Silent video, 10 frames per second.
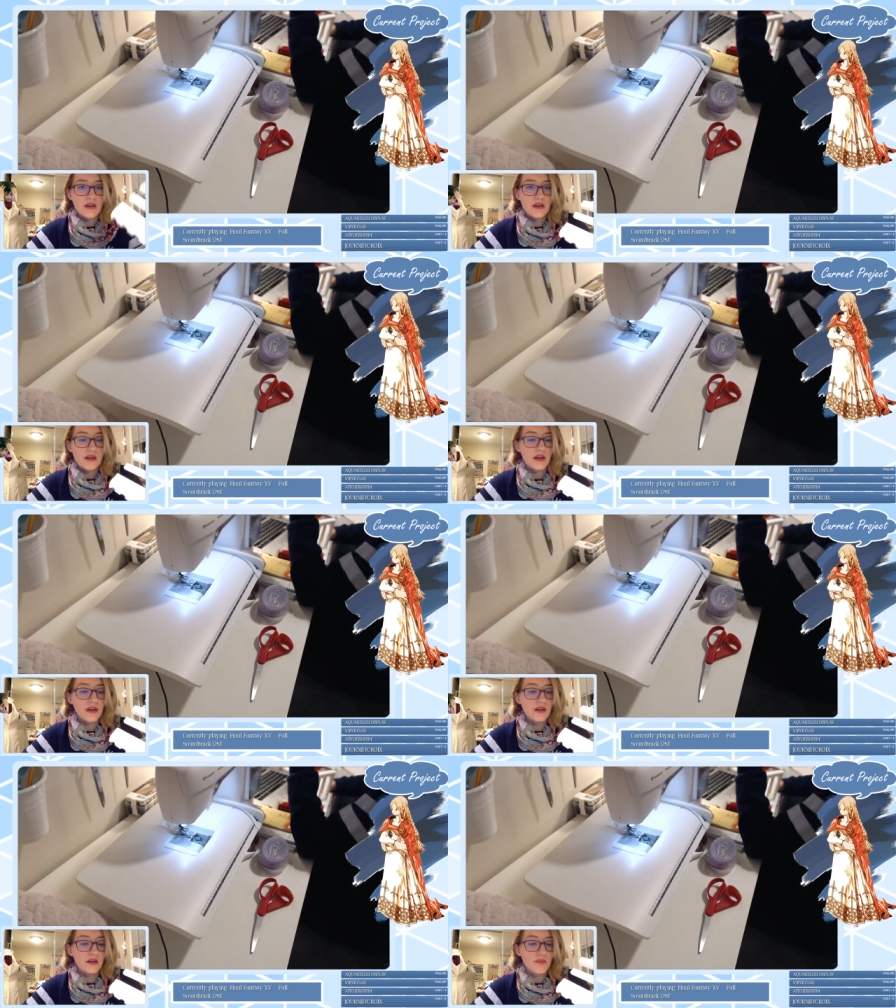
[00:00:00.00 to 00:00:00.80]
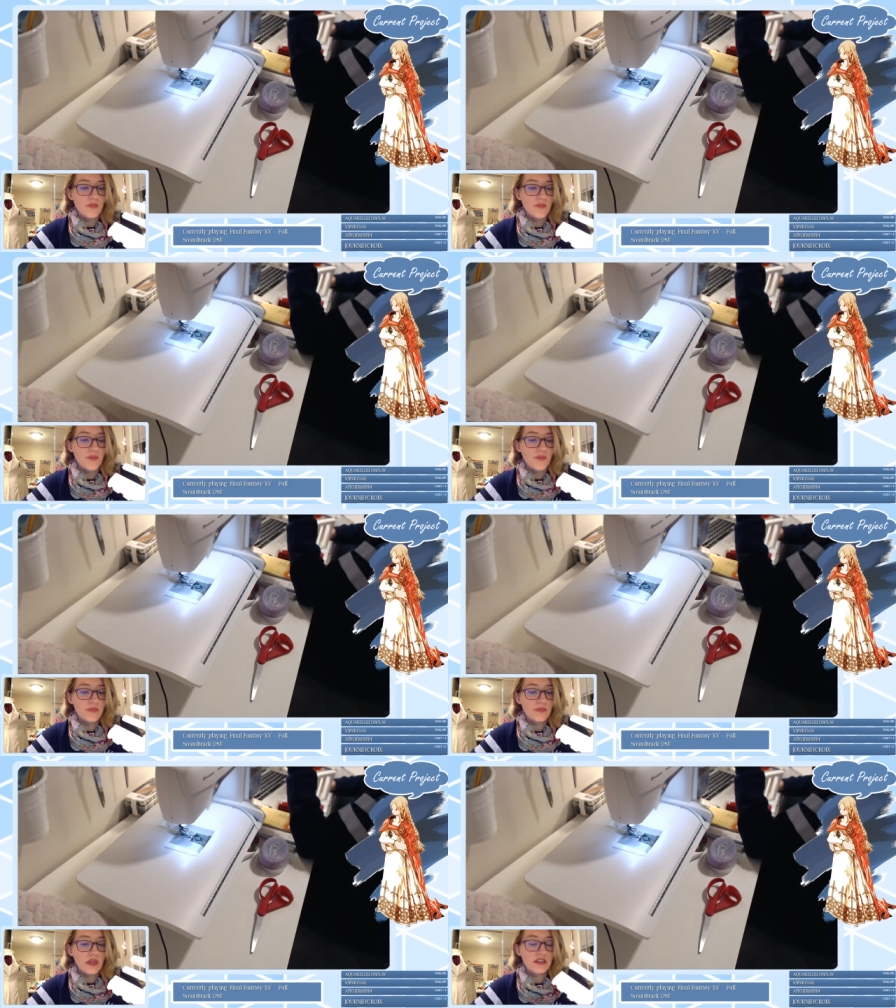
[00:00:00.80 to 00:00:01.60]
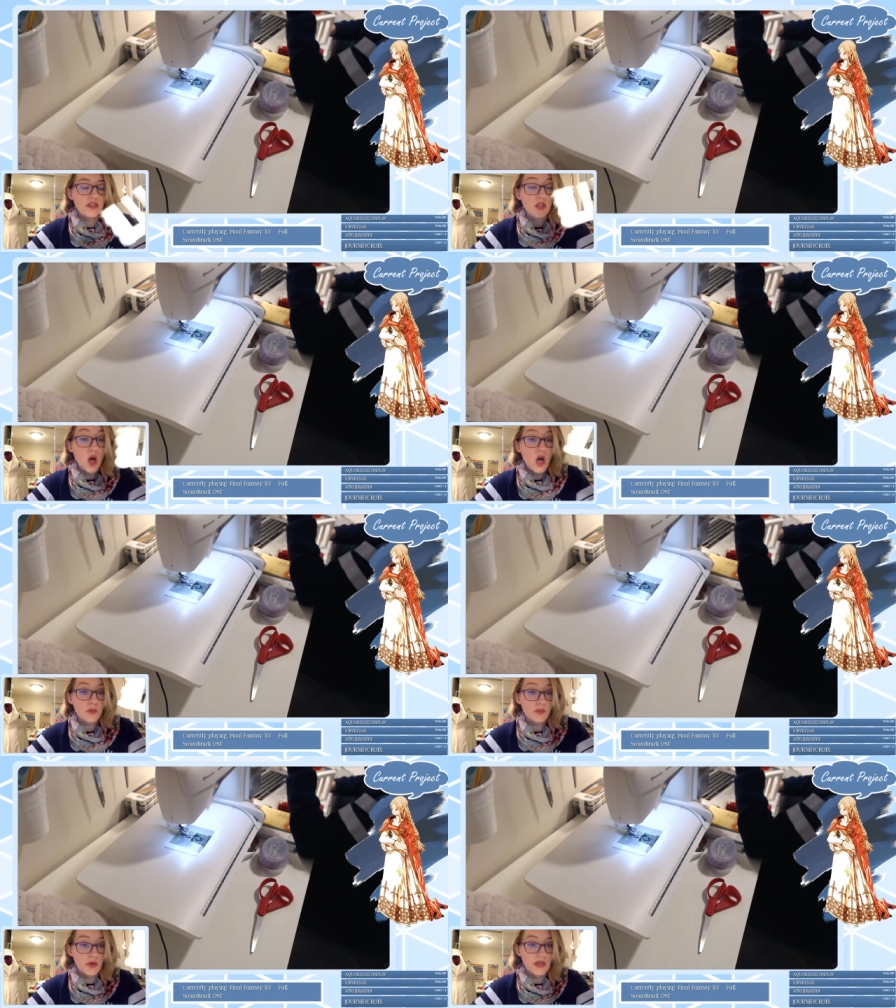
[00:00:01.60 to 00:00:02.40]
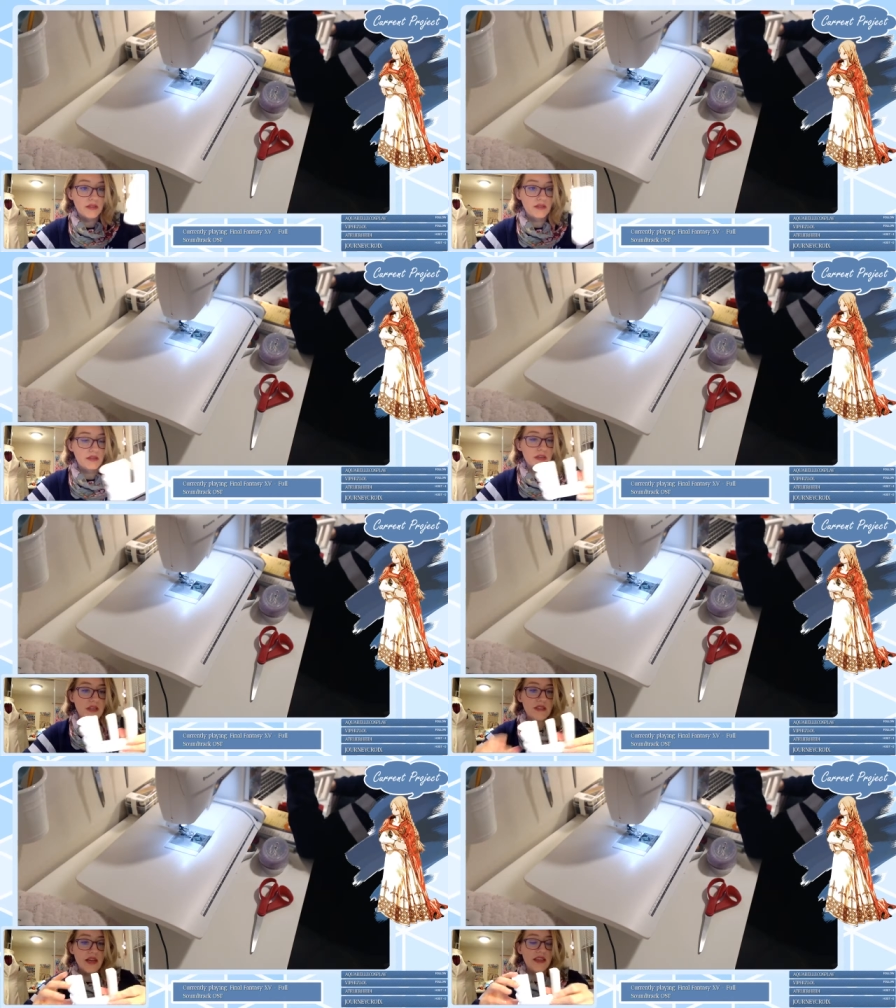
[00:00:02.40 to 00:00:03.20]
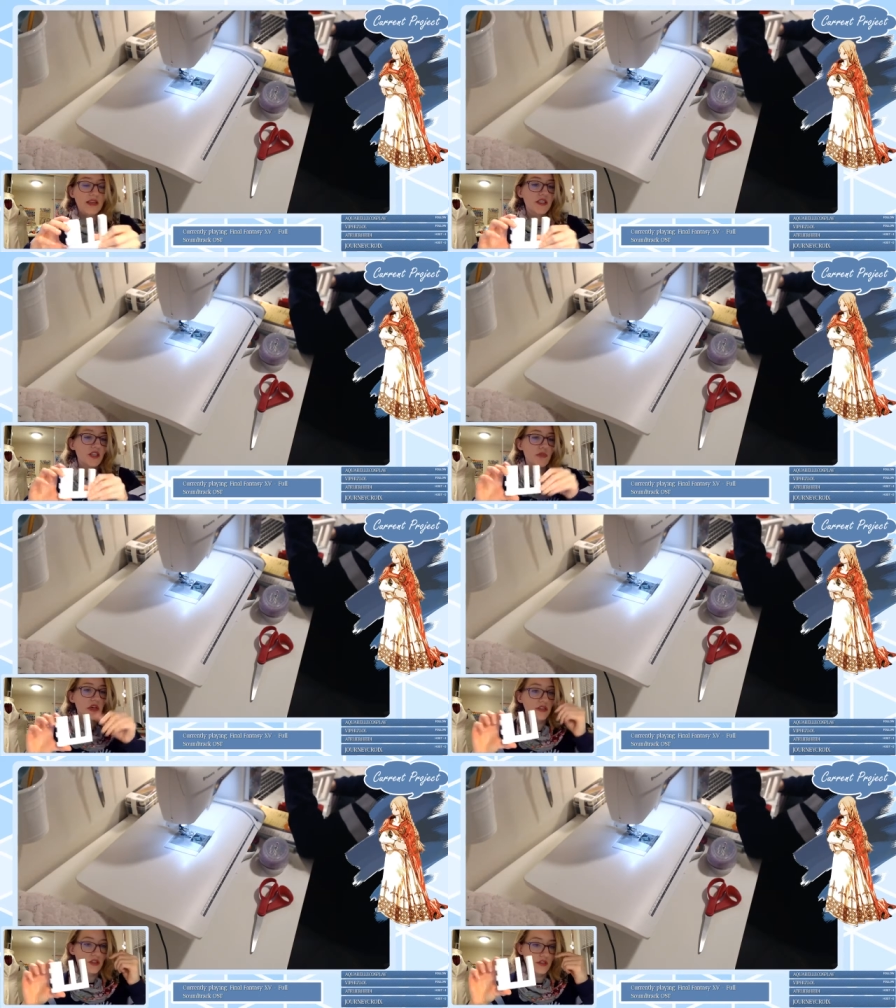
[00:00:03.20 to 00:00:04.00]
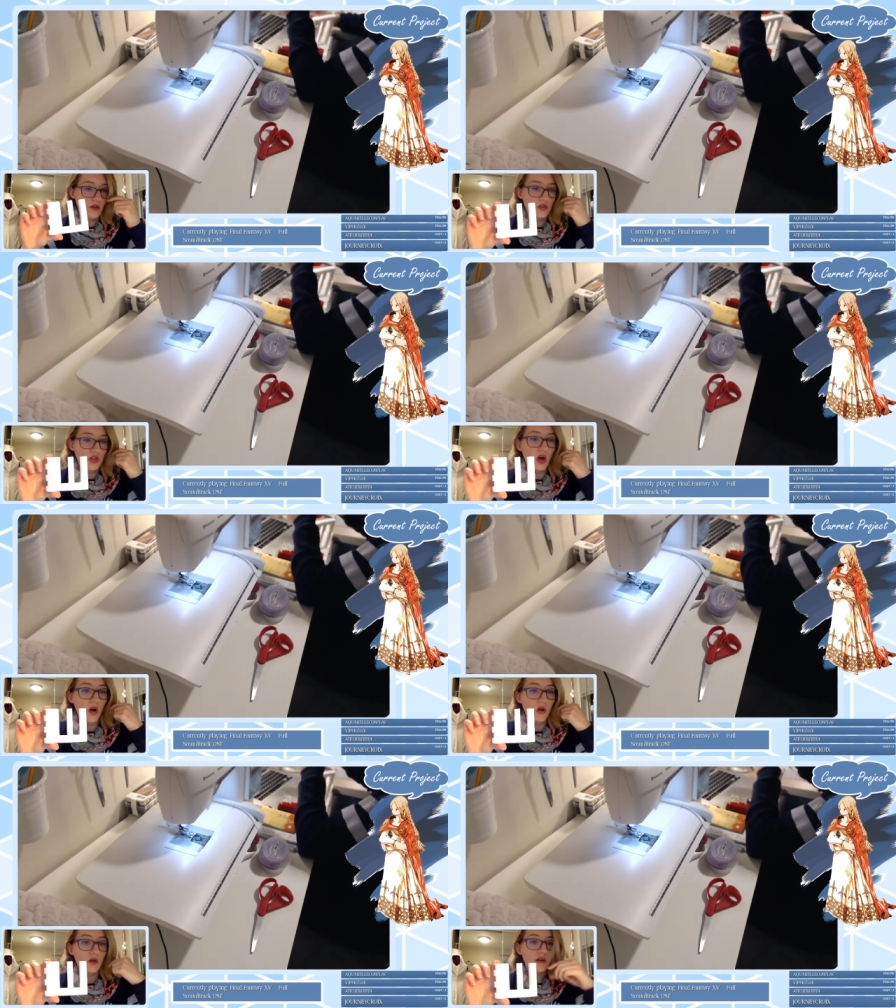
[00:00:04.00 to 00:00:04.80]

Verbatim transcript: uh, it's a long print. It's I think it's just because it's so tall.